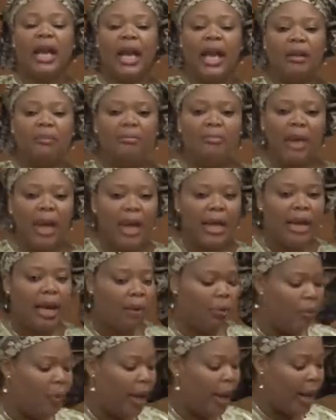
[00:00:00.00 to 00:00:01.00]
and made
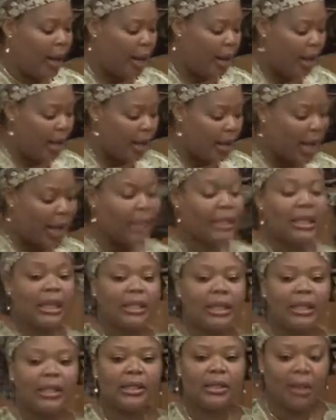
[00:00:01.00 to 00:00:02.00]
aware that
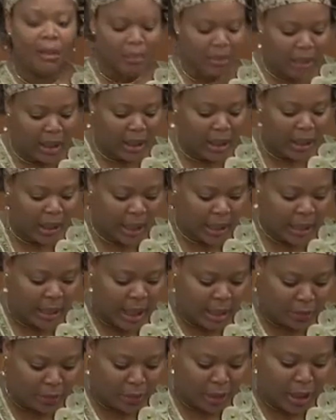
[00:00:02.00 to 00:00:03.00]
this is something
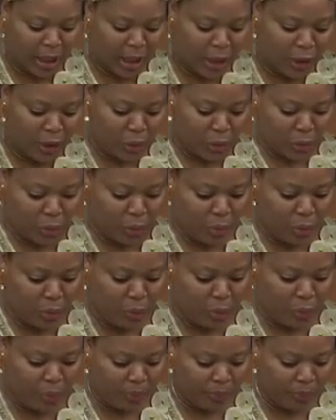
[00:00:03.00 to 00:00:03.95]
that we need to do.